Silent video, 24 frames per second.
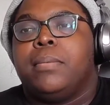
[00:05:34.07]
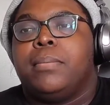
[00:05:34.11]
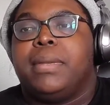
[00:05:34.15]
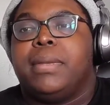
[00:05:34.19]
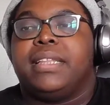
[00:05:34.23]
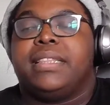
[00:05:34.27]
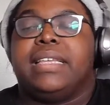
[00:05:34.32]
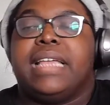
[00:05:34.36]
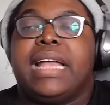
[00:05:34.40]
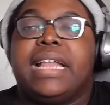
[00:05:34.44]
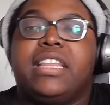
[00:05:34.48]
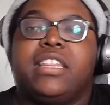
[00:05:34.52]
But
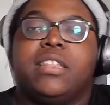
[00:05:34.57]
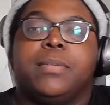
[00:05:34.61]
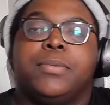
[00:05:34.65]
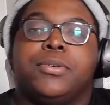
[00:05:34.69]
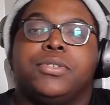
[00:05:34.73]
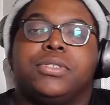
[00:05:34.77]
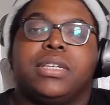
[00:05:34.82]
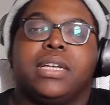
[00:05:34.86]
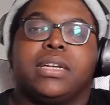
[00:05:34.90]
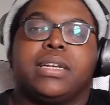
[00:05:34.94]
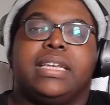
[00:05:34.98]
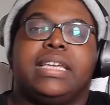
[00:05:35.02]
at the end of the
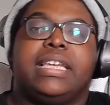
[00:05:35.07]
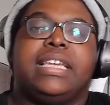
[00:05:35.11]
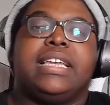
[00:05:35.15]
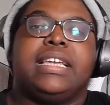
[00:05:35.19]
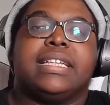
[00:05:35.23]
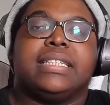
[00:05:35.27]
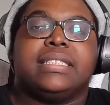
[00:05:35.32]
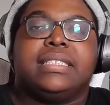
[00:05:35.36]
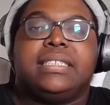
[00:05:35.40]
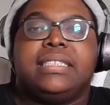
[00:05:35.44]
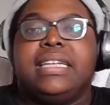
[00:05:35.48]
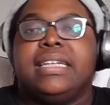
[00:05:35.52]
Buu Saga, he
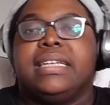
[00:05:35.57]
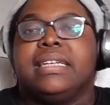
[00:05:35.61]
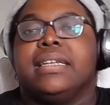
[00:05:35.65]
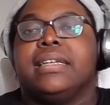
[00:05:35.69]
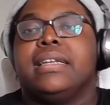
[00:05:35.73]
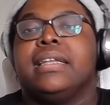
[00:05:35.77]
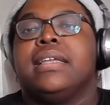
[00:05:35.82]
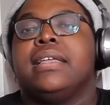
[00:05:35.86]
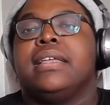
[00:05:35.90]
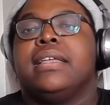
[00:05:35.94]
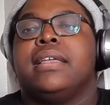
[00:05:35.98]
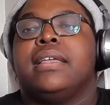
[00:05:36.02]
conceded